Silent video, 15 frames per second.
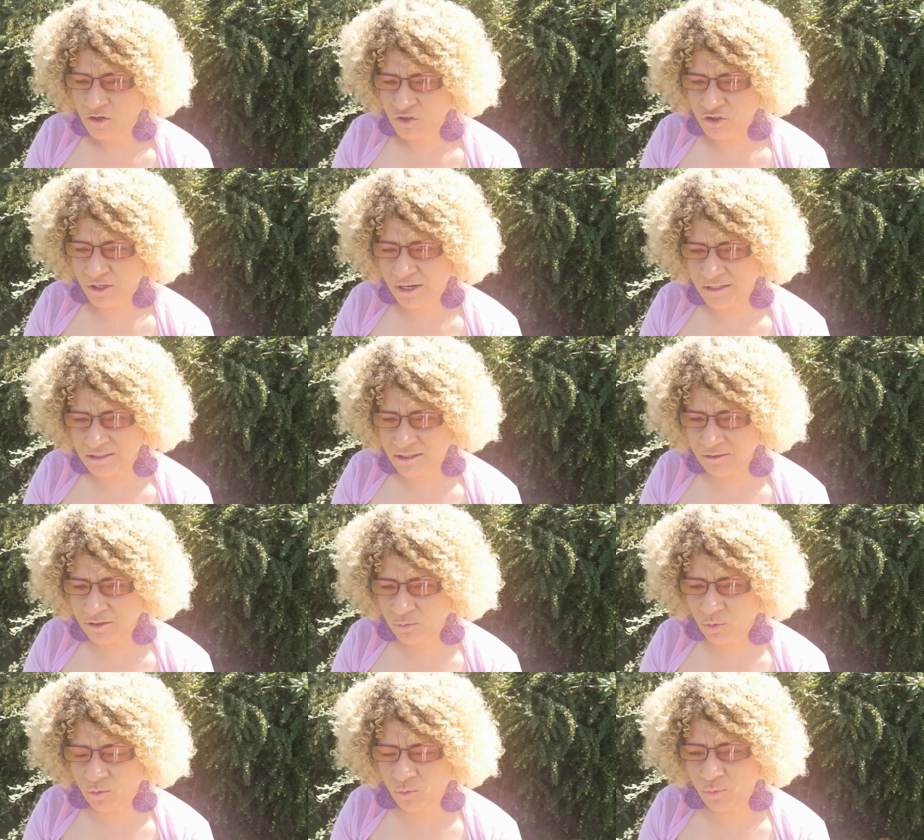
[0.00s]
Shall I tell
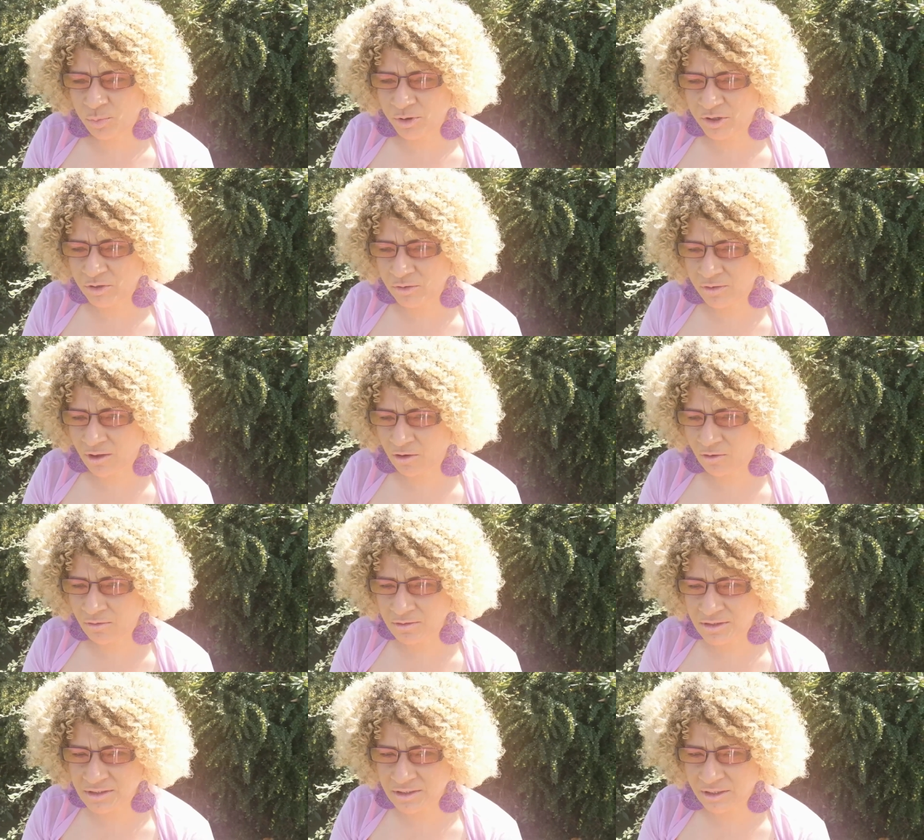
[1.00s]
you what will bring you the
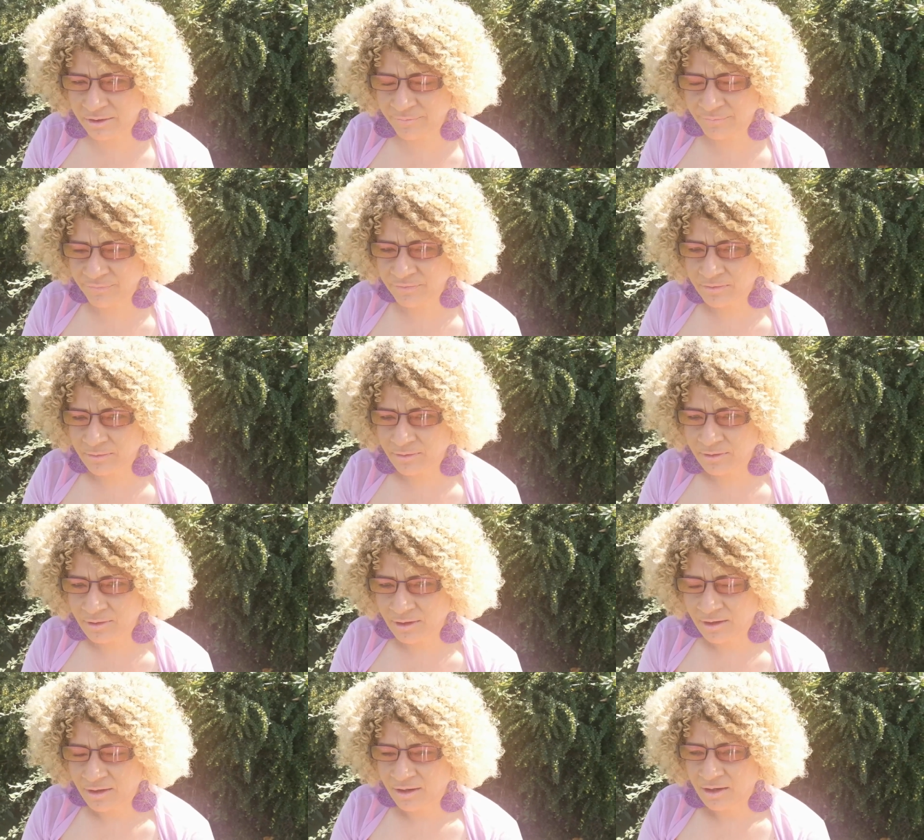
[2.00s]
answer?
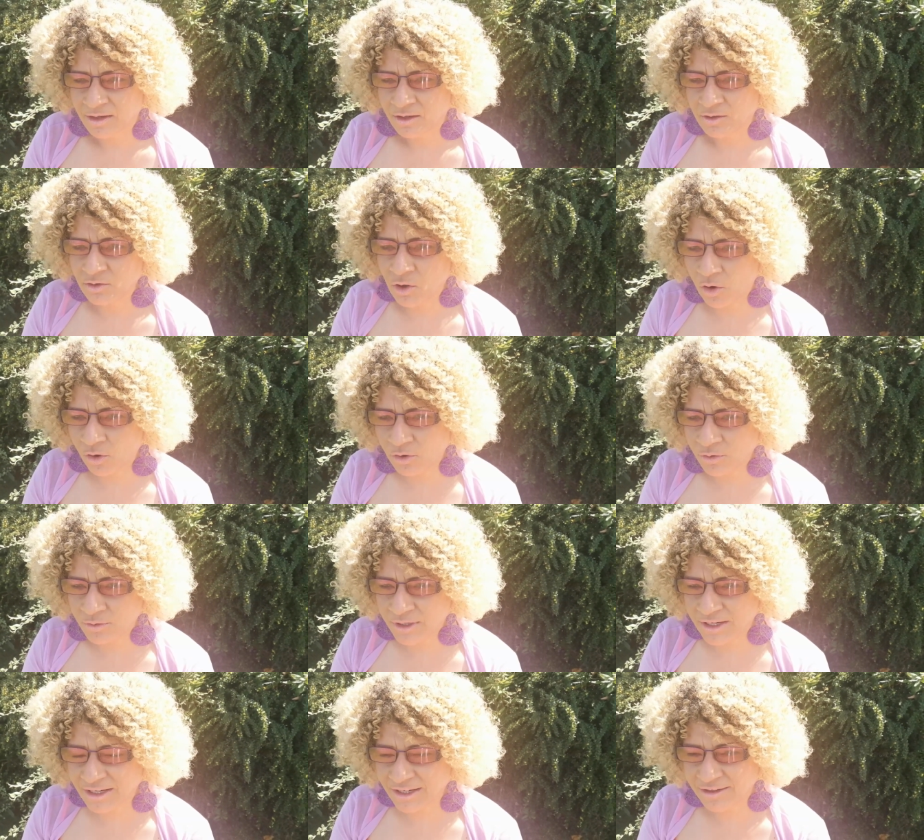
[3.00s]
Not
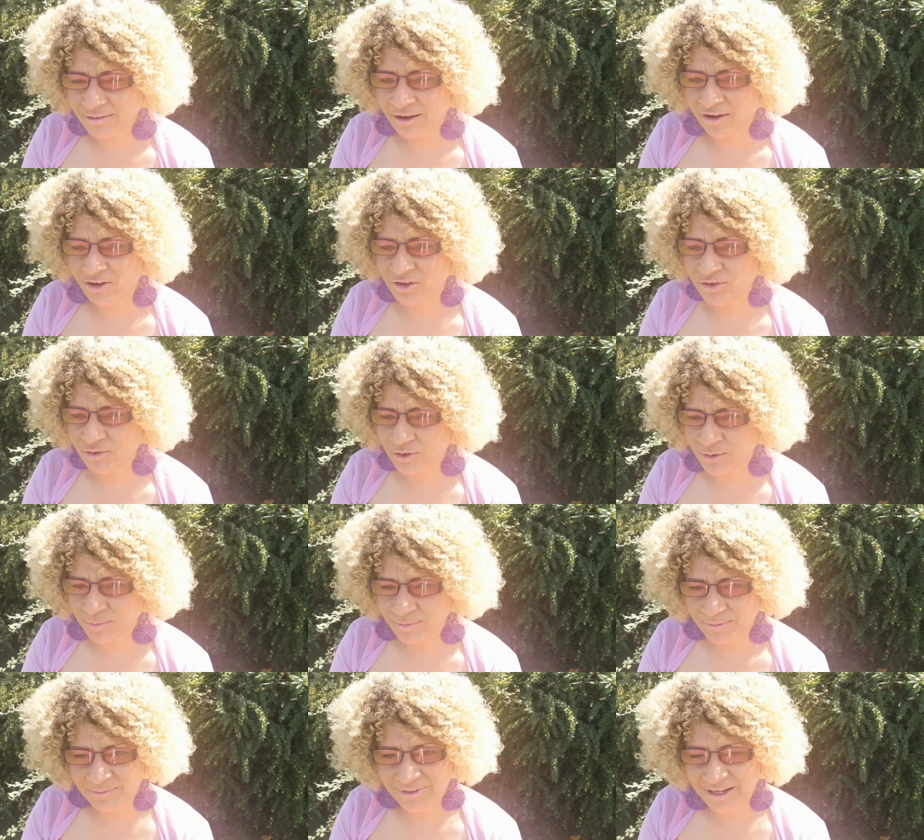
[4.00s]
only are you going
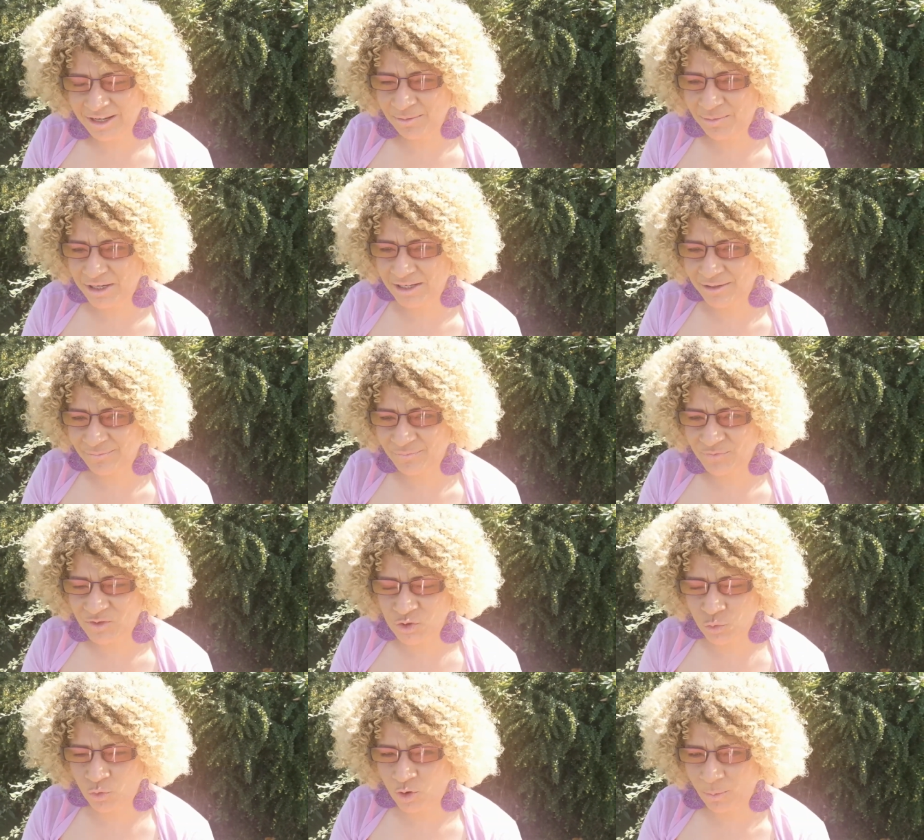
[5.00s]
to hear me
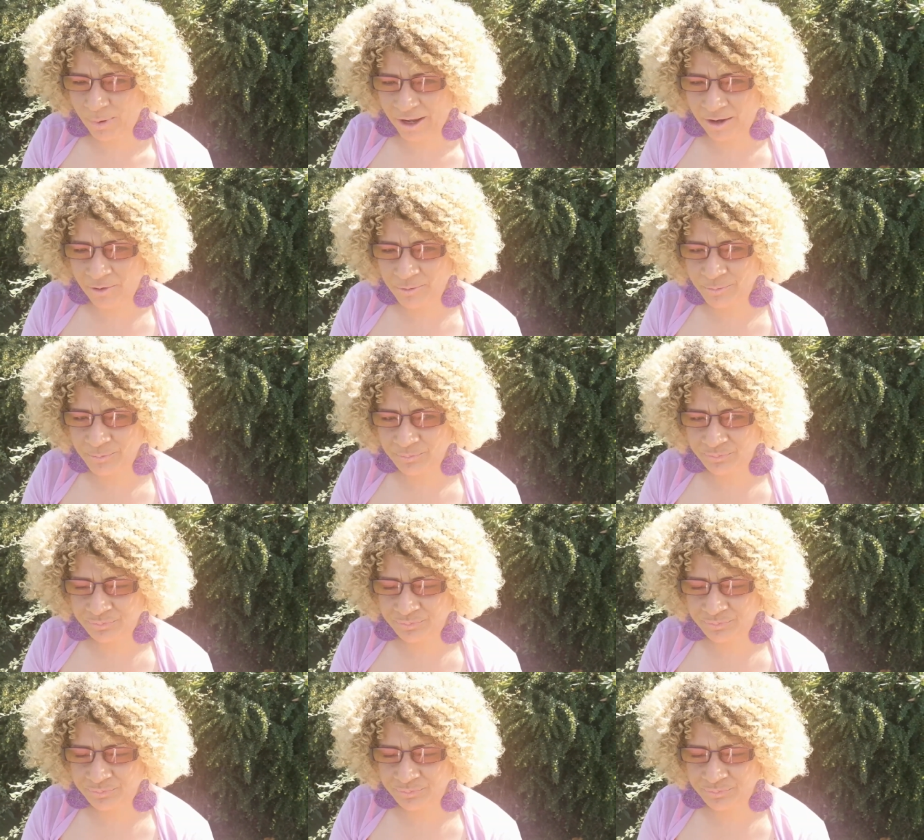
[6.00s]
talk about